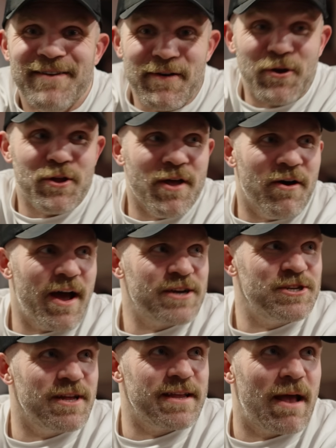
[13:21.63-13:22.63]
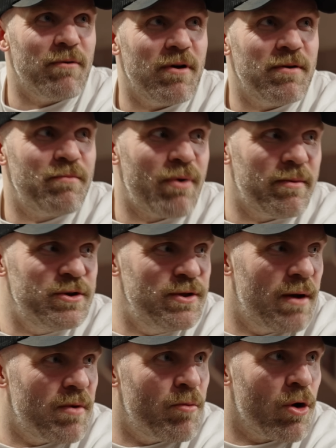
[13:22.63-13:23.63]
Felt good though. I actually like that. We'll probably do
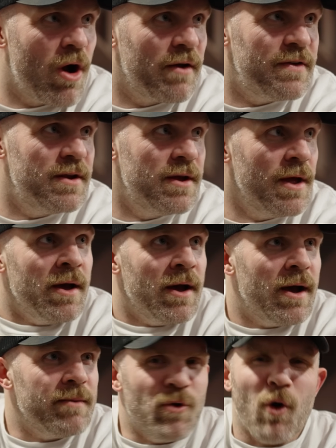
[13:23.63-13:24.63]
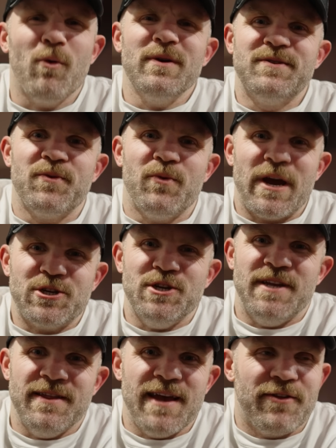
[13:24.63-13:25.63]
that one more often. No ones we actually
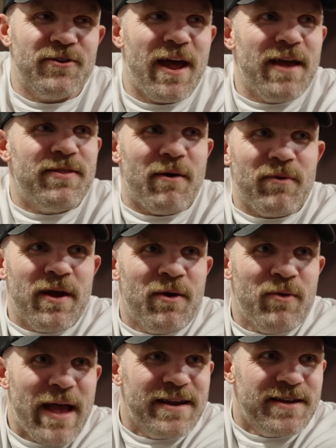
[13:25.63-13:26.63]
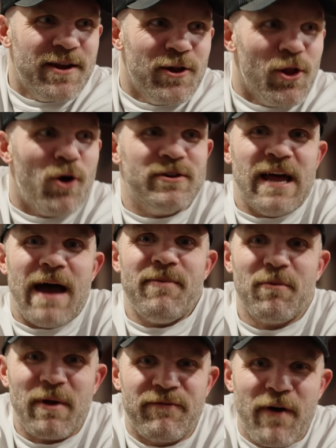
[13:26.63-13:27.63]
did the other day that we hadn't done in a long time.
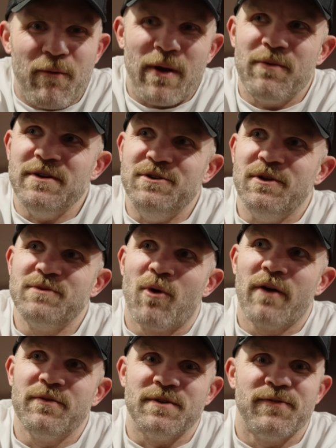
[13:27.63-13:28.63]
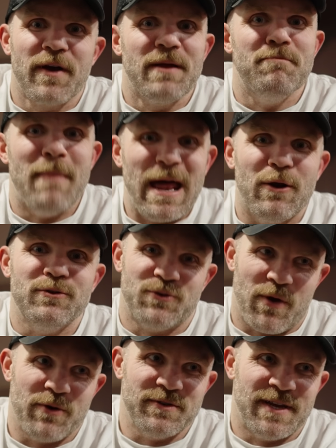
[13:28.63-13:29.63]
That we're like, fuck, why don't we do this more often? It was fucking Meadows
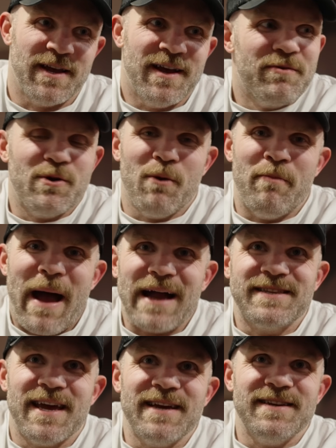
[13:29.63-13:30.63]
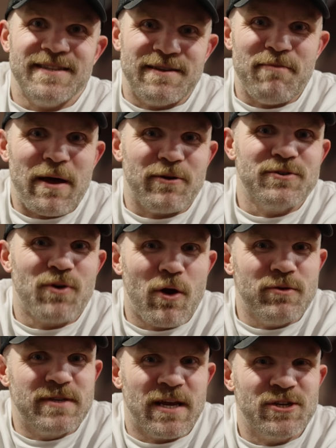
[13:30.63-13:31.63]
rows. We were doing back day and did some Meadows
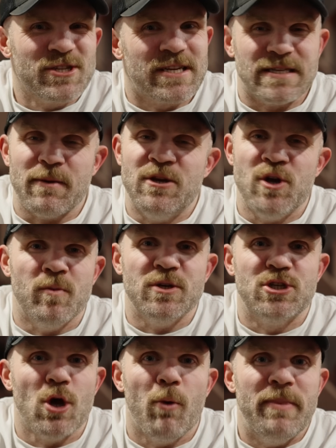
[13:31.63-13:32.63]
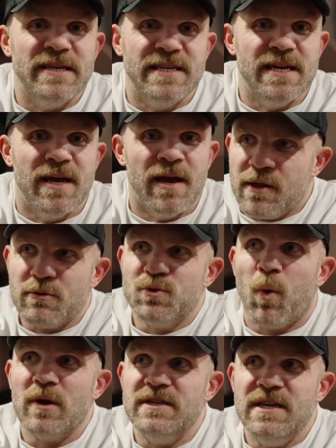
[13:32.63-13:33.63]
rows just because the gym was so busy. There was
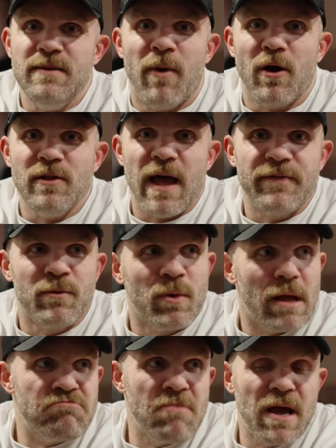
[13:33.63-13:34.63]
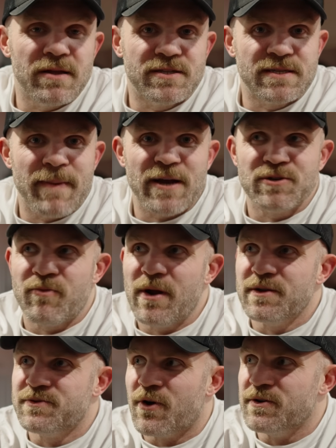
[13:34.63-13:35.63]
1 T-bar left and we're like, man, let's smash some
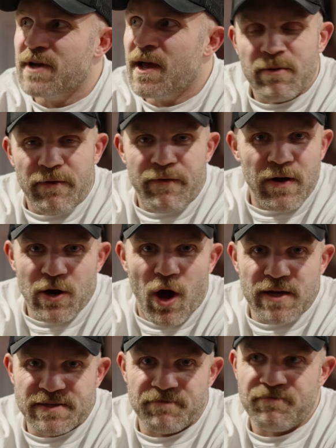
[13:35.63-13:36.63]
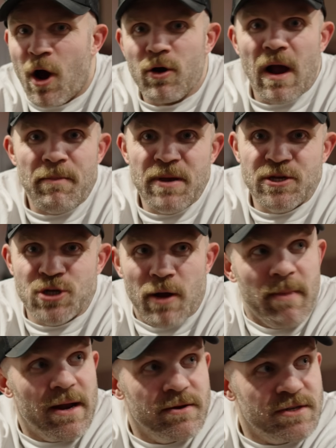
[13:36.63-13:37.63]
Meadows rows. They're fucking awesome. R.I.P.
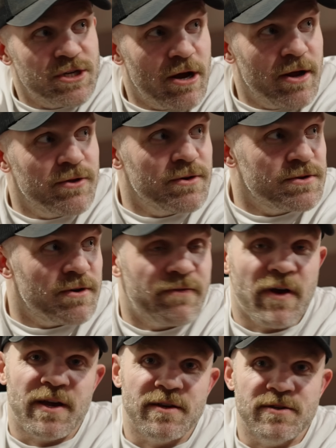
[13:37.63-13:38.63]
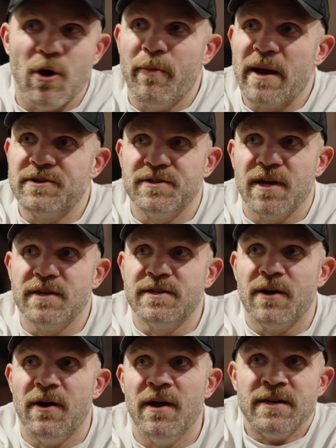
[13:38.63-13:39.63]
John Meadows. Shout out. Those are a fucking dope exercise.
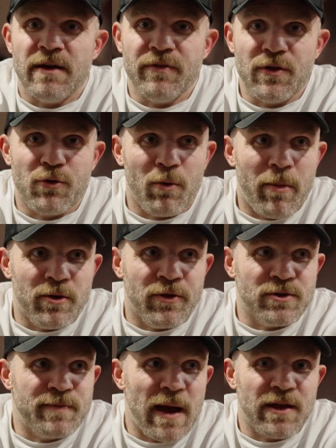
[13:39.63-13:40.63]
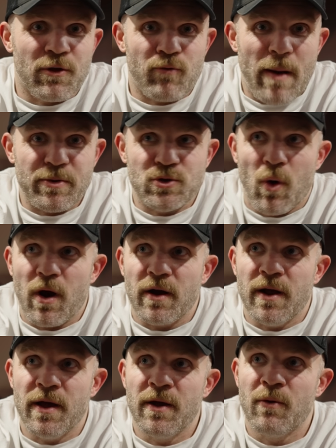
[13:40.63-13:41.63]
So definitely throw those back in the
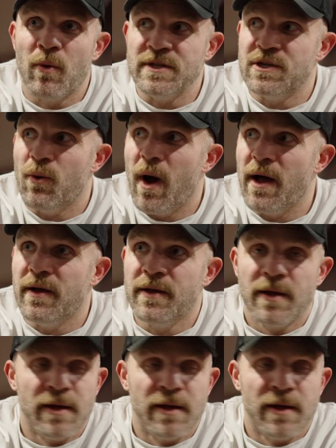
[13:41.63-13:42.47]
repertoire once in a while.